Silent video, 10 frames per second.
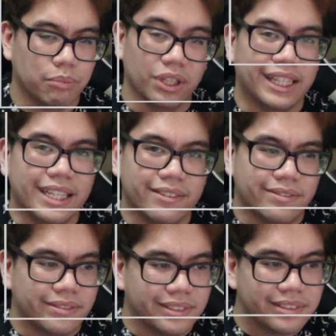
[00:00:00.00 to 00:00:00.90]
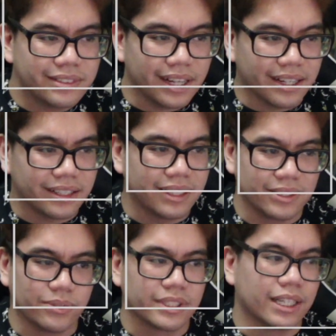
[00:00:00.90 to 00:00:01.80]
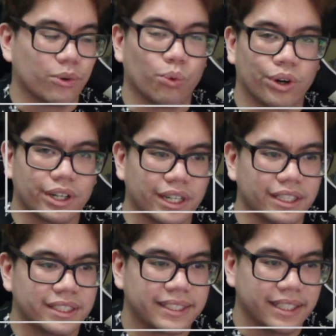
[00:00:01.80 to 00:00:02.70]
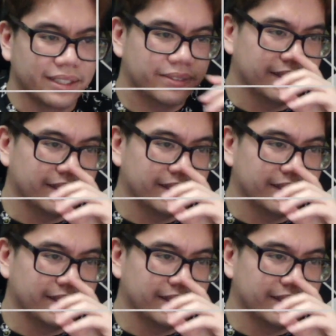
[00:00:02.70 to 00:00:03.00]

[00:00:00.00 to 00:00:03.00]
believe, like, this was gonna work and stuff,